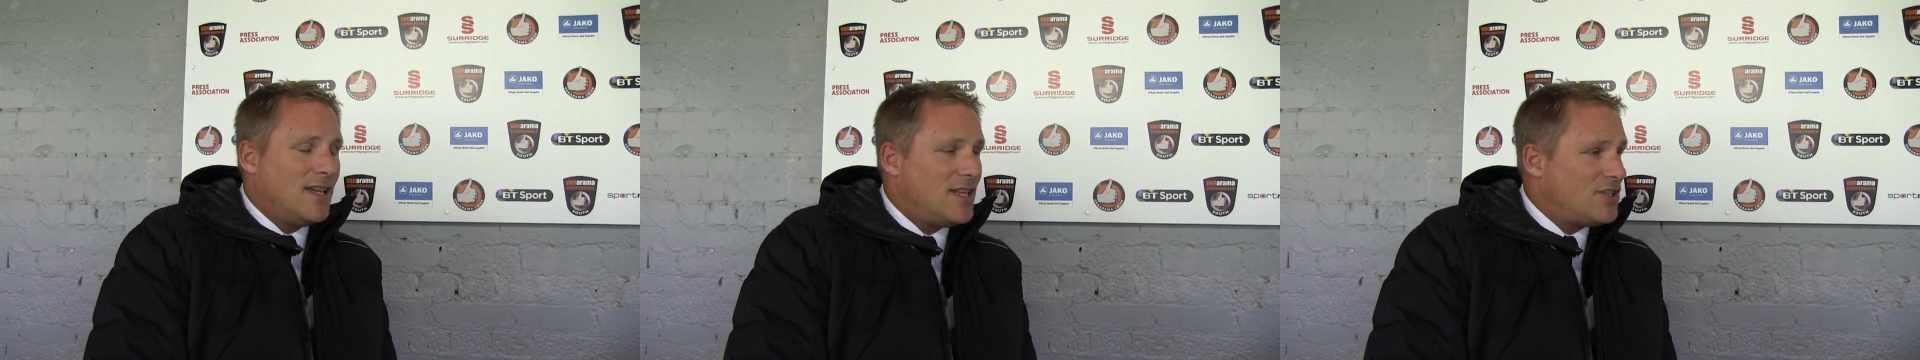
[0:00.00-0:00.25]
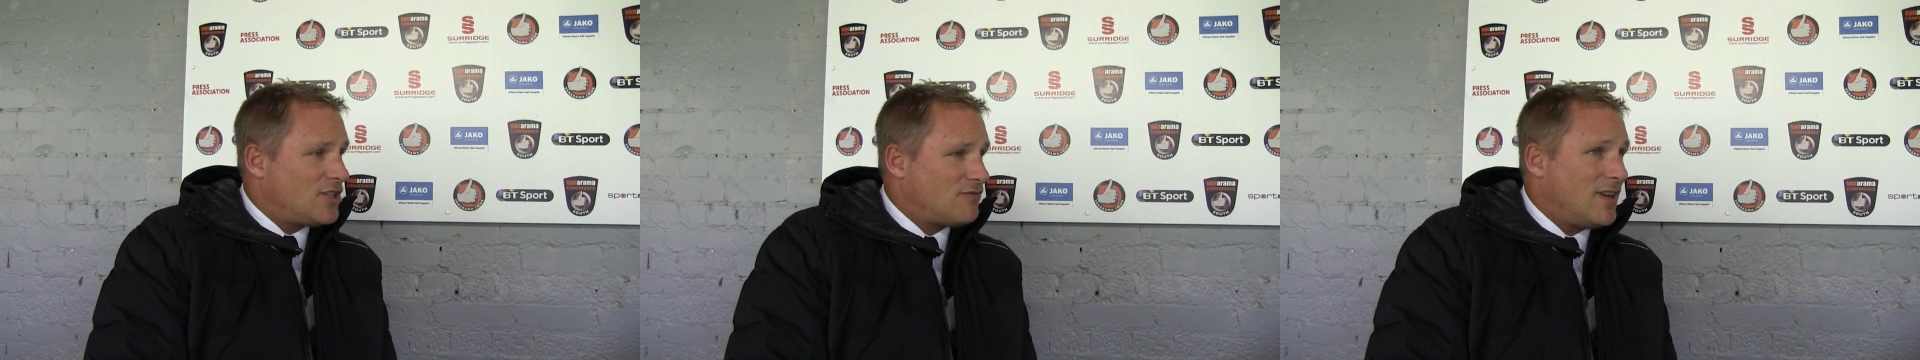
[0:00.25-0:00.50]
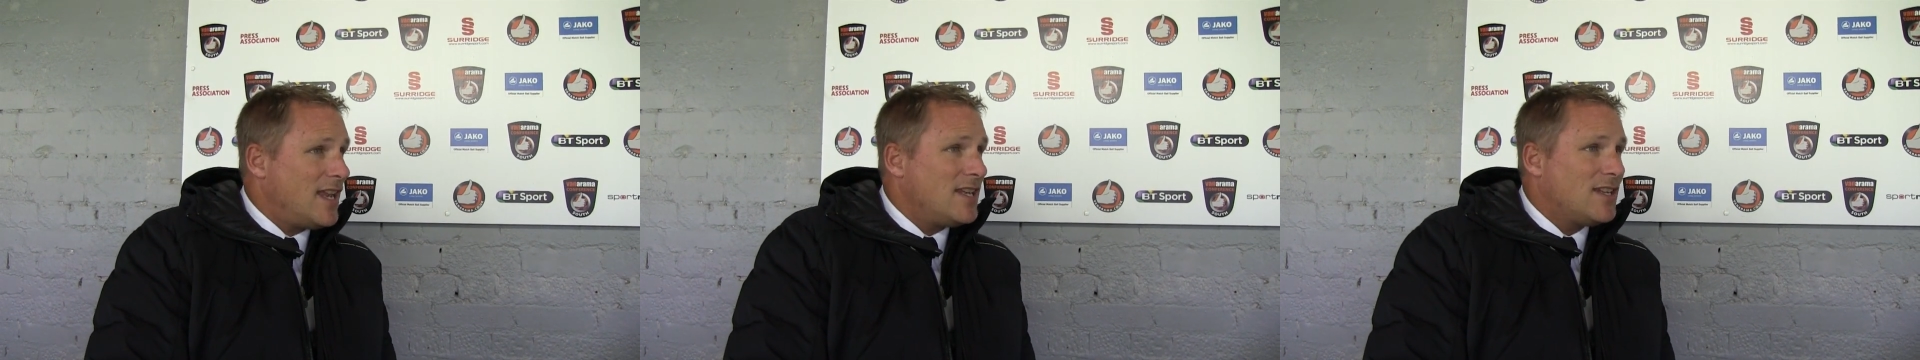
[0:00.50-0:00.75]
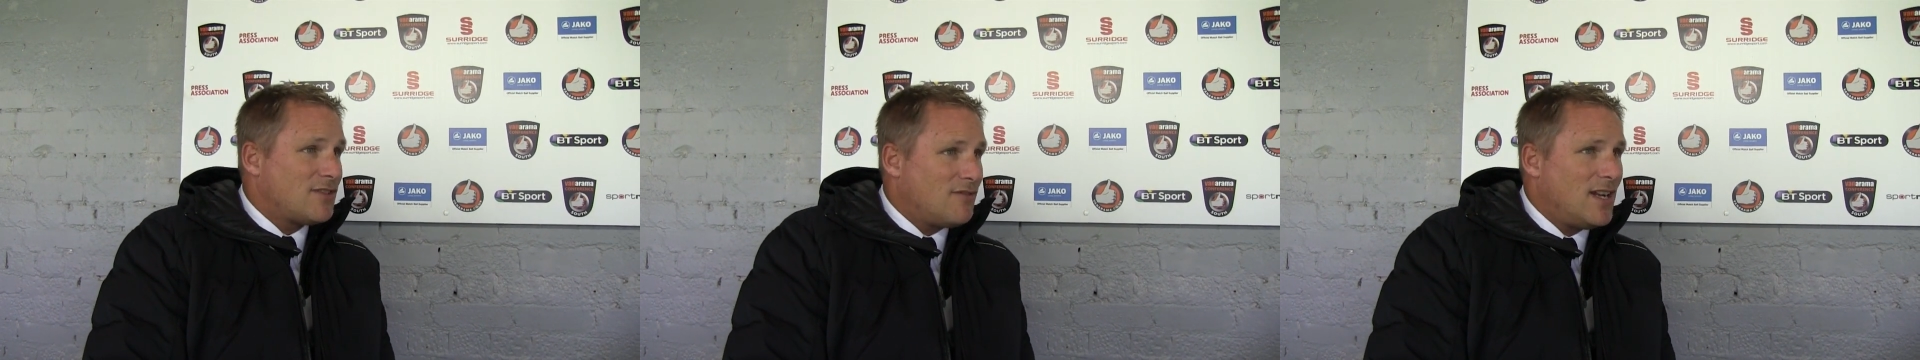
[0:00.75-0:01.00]
it's just
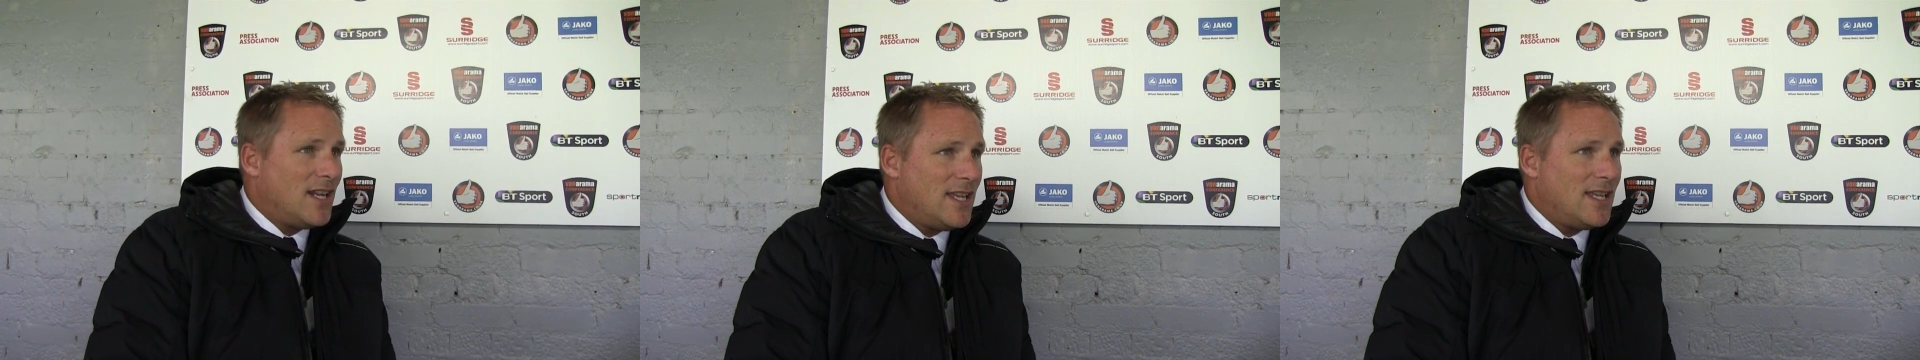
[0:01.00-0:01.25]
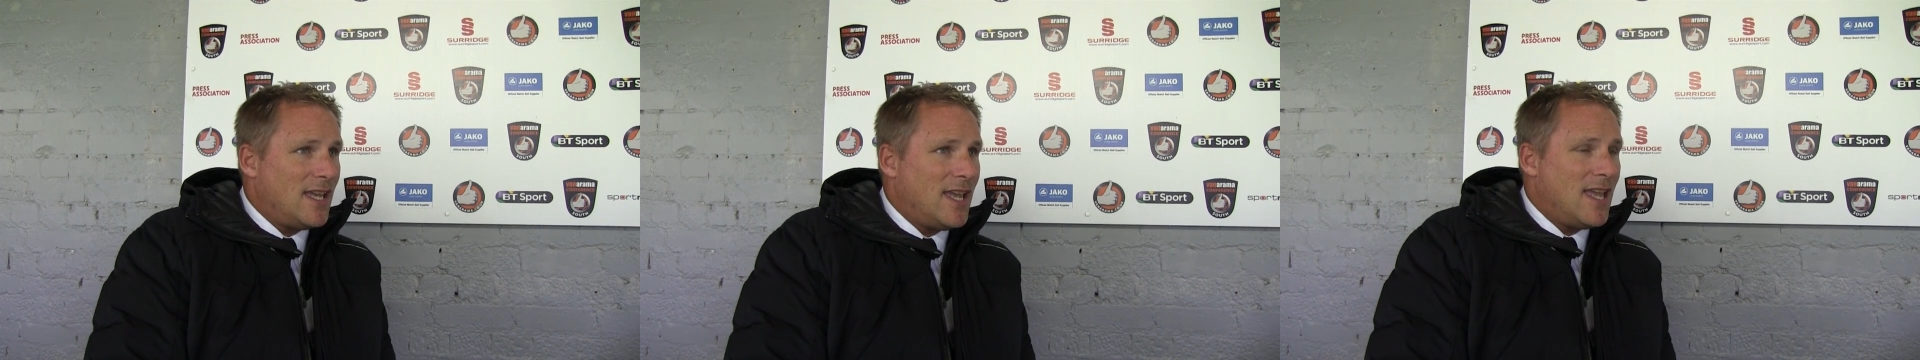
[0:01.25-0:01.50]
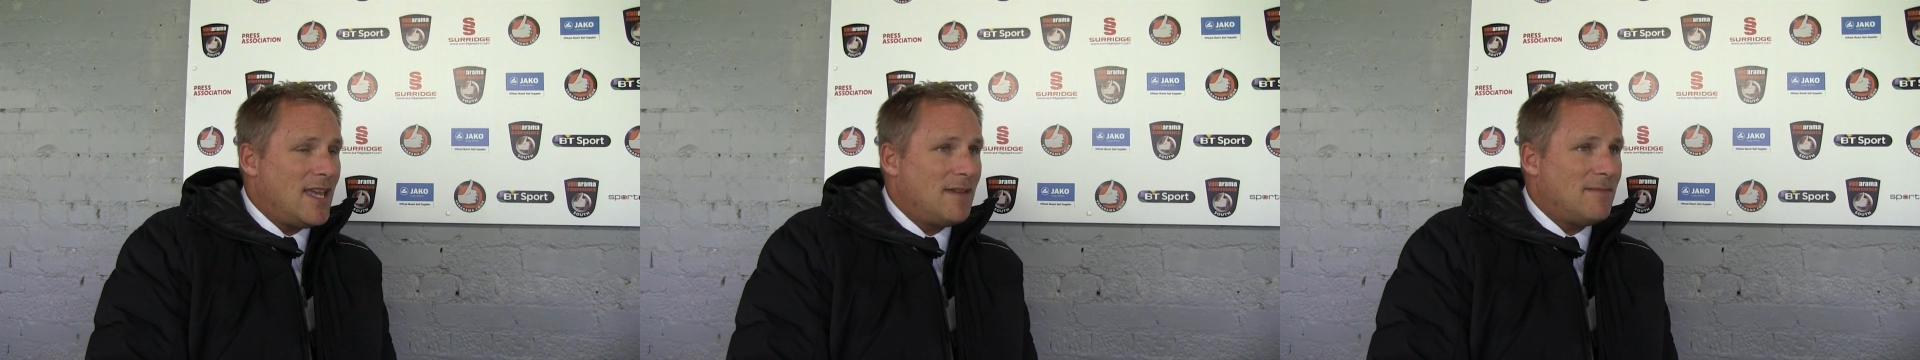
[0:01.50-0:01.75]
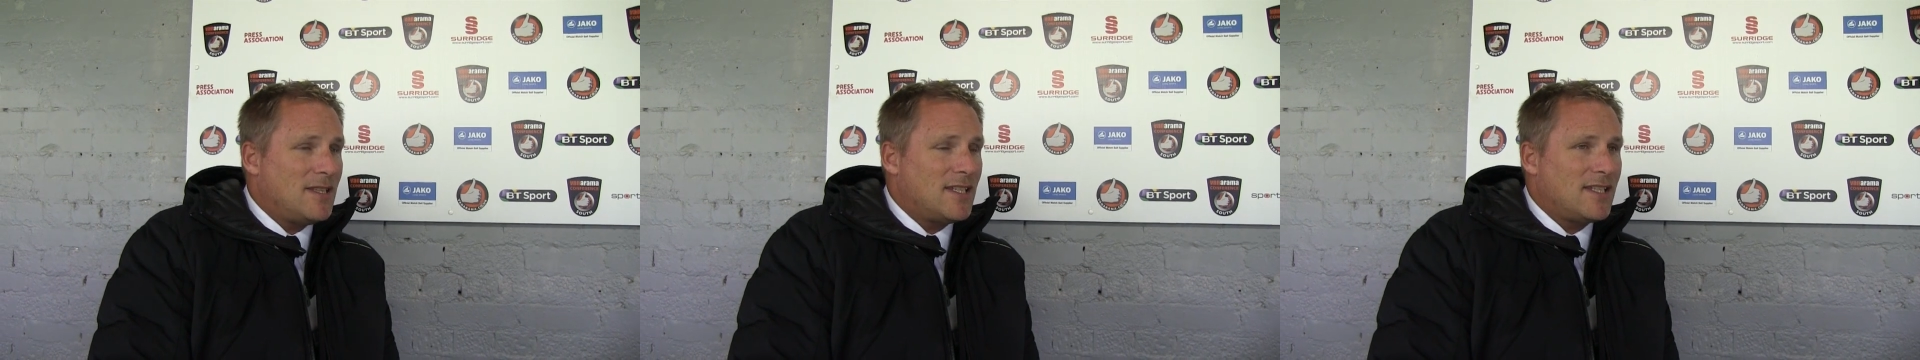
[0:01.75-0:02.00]
relentless, really.
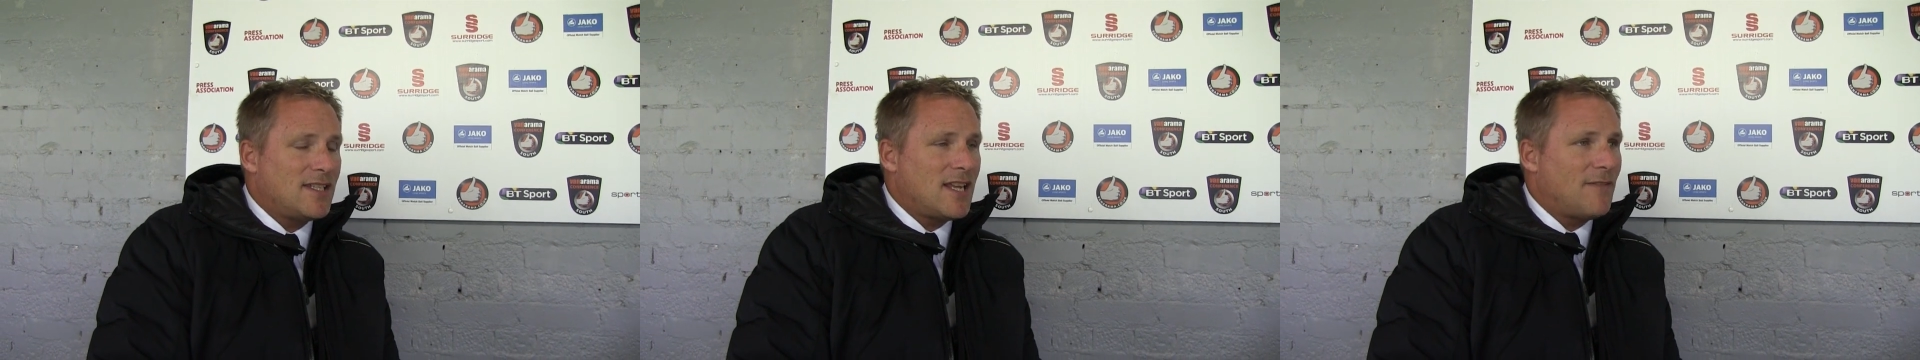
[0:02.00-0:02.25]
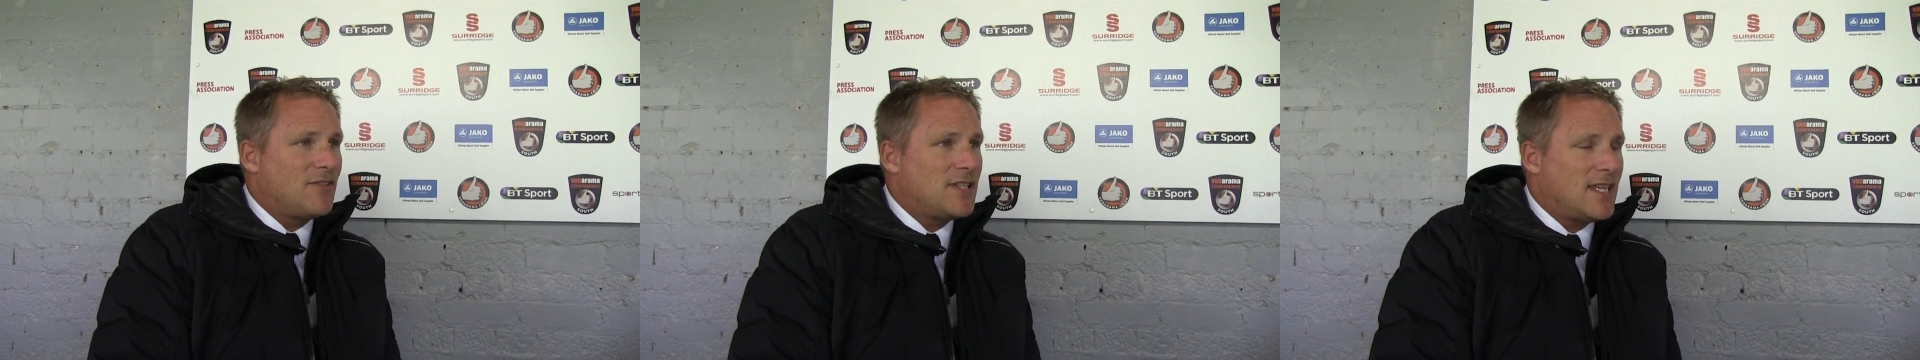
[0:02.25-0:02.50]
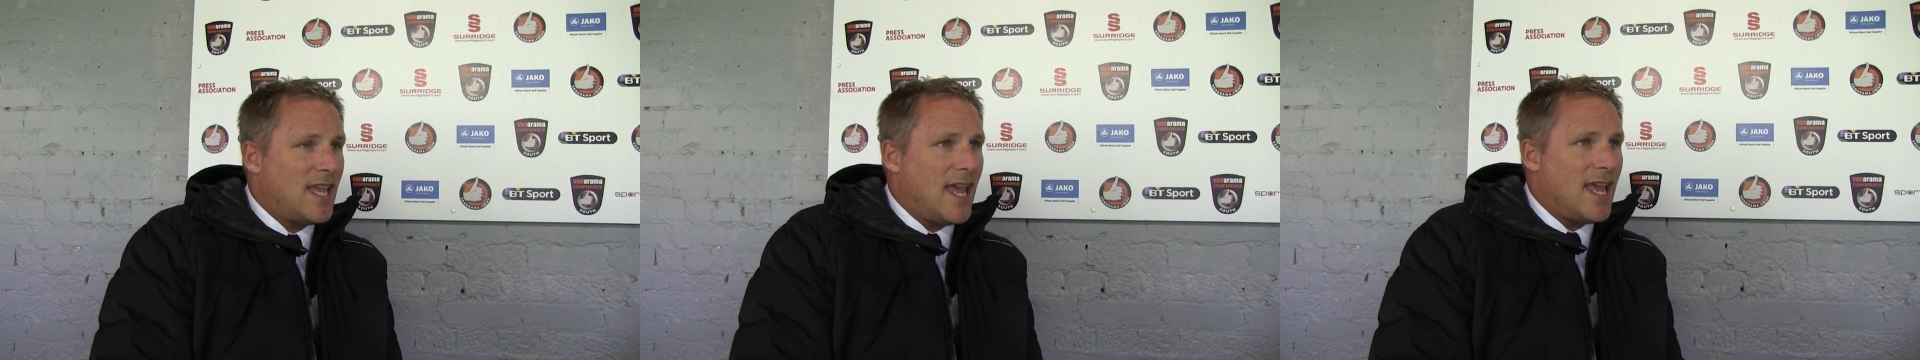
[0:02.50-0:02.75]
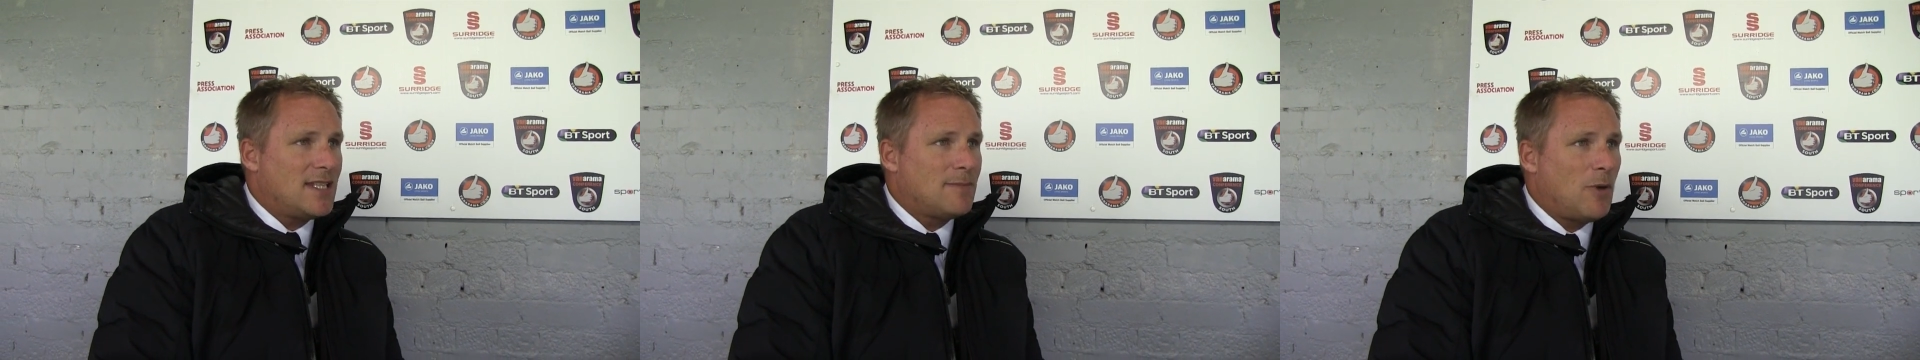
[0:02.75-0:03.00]
It's as tough as it gets,